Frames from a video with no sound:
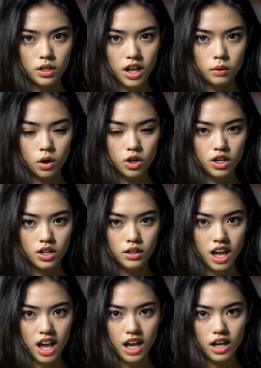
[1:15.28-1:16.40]
The emergence of
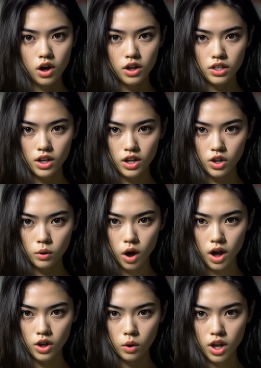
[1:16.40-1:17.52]
AI art has also
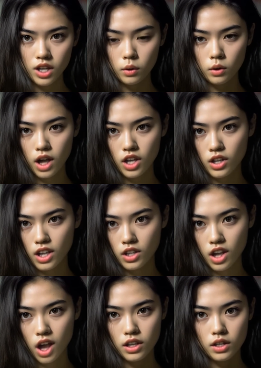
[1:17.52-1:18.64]
brought new inspiration and
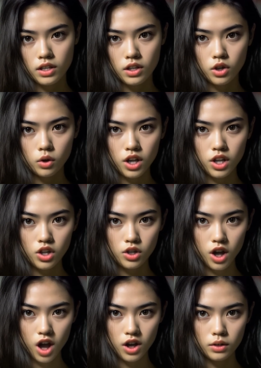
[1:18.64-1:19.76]
challenges to traditional
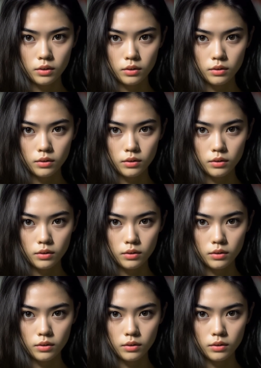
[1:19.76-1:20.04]
art.